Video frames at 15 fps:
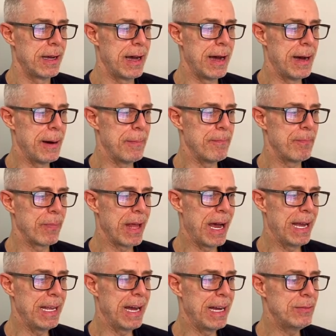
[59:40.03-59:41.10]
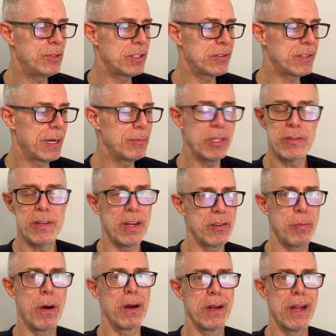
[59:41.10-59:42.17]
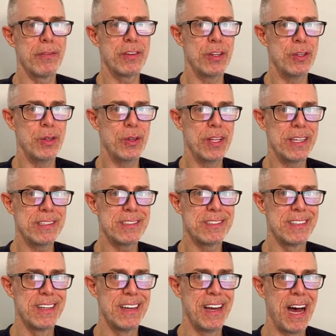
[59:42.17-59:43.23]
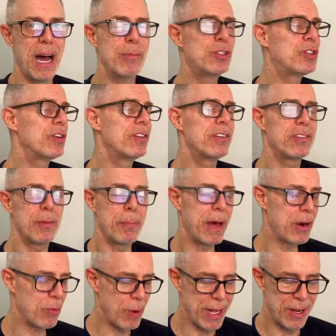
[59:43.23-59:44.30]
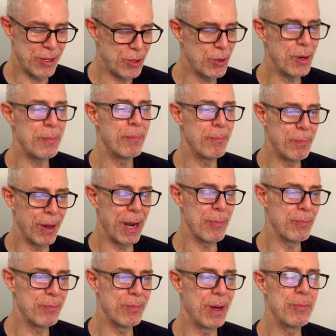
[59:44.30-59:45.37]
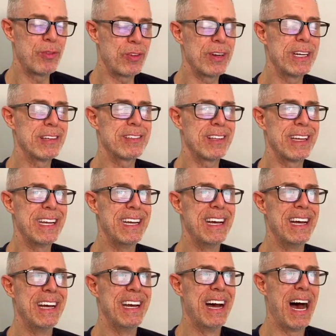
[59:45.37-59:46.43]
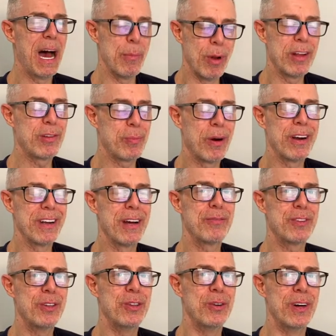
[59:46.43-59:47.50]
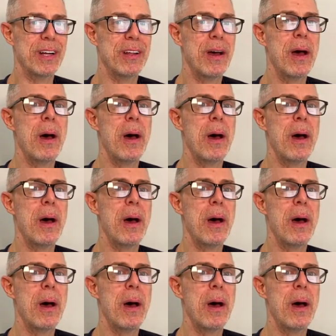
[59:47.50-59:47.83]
I'm just not smart enough to do this. I'm sure there's a better way to do it, but I'm seriously, I'm not smart enough to do it.